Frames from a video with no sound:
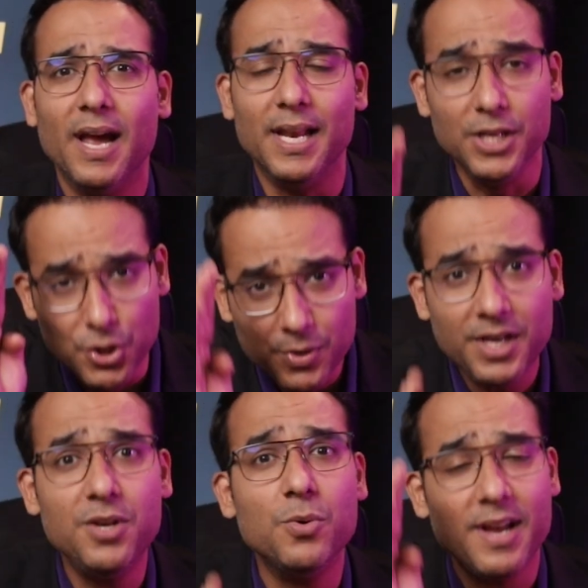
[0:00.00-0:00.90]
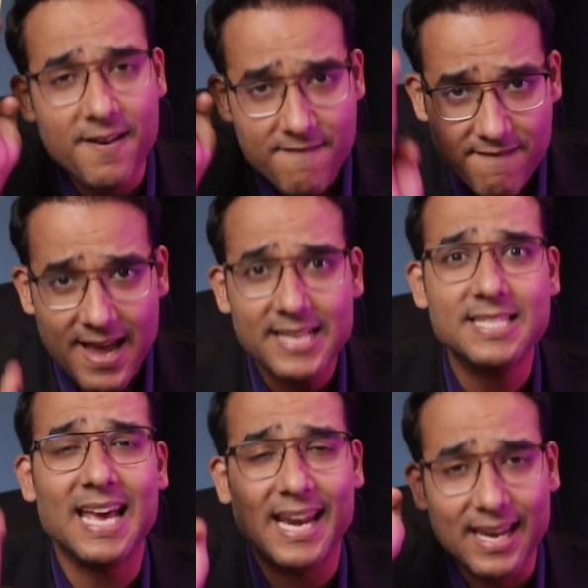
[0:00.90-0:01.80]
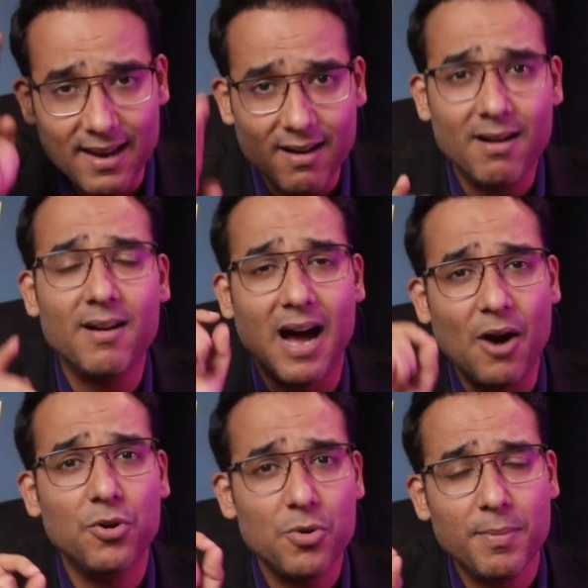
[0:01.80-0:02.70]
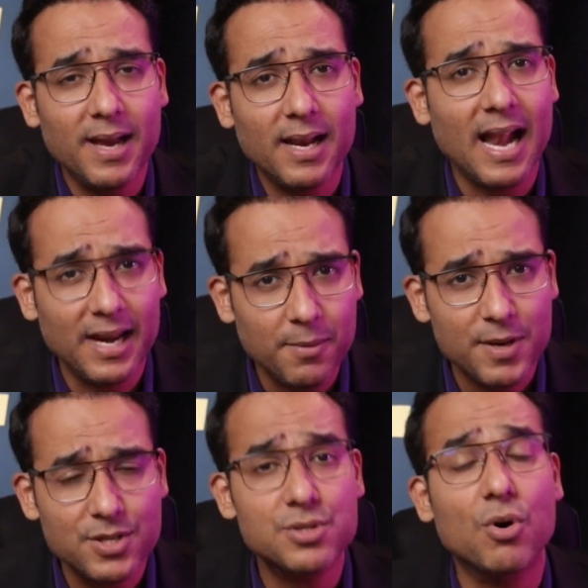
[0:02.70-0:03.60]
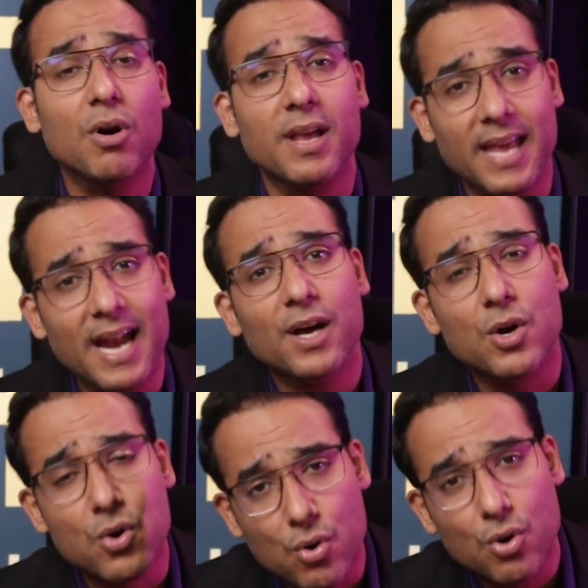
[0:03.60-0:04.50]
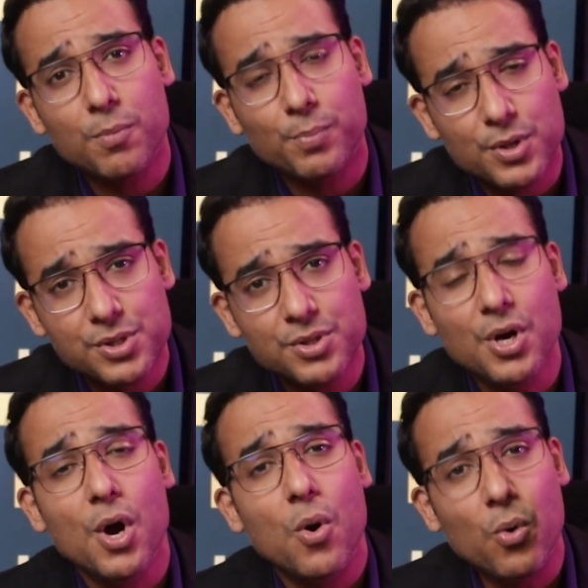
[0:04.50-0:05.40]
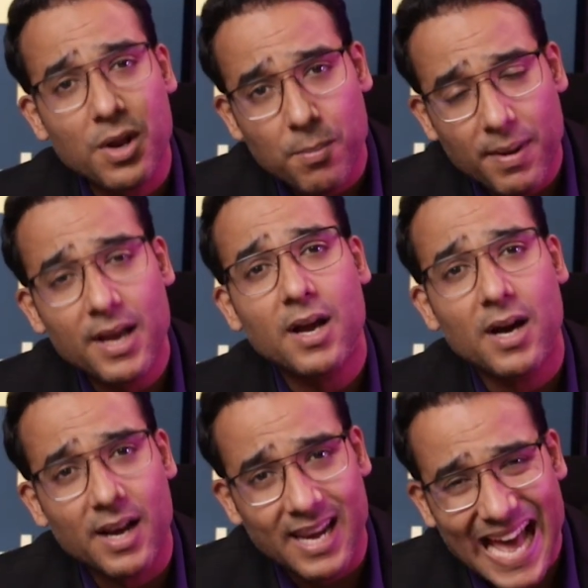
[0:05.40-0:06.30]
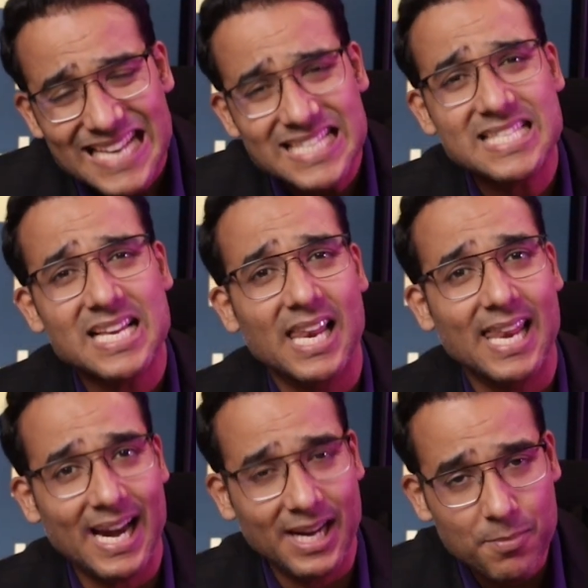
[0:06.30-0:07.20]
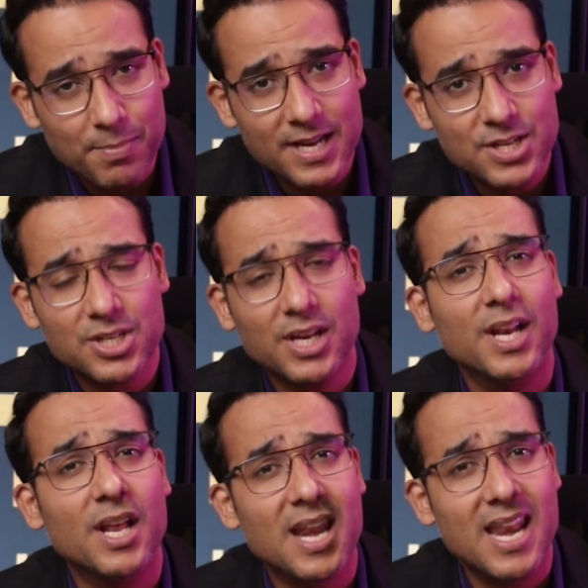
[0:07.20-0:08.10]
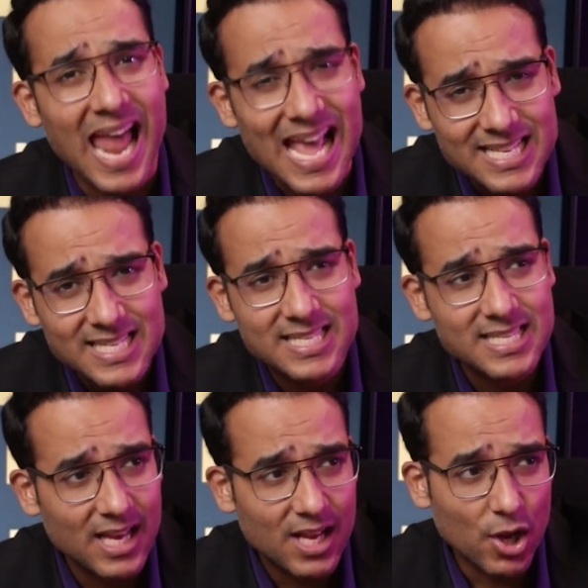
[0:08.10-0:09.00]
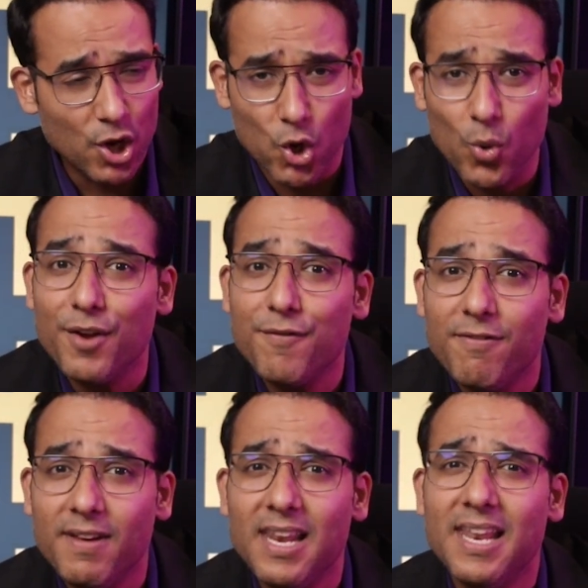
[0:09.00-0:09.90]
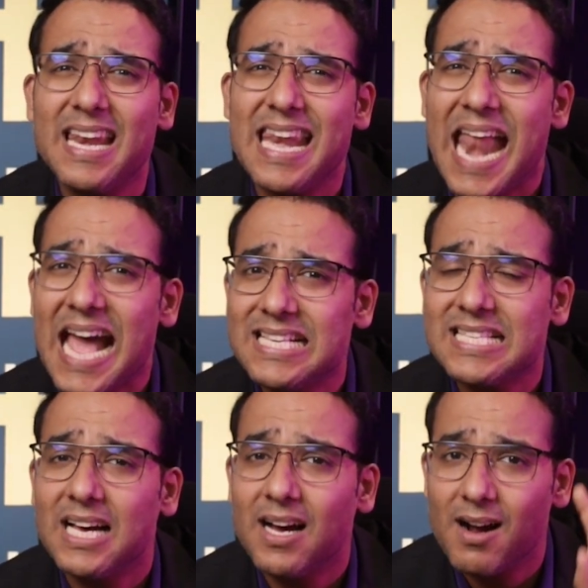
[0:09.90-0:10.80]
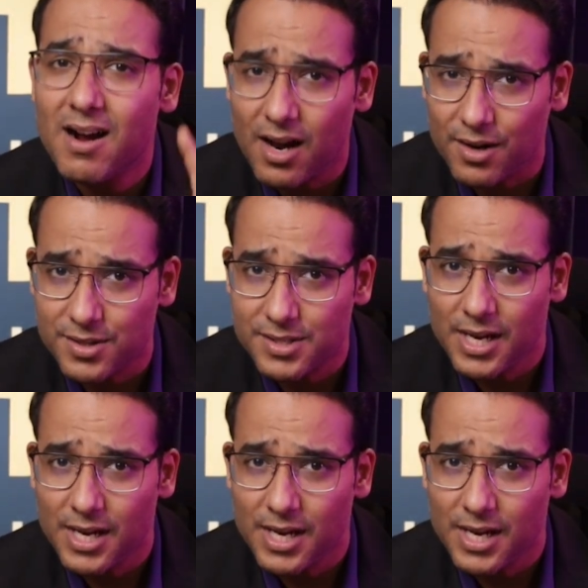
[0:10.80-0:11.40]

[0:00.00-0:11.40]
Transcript: And you need to invest and learn how do you make landing pages or get a good person who can make a nice landing page in a nice look and feel, nice colors.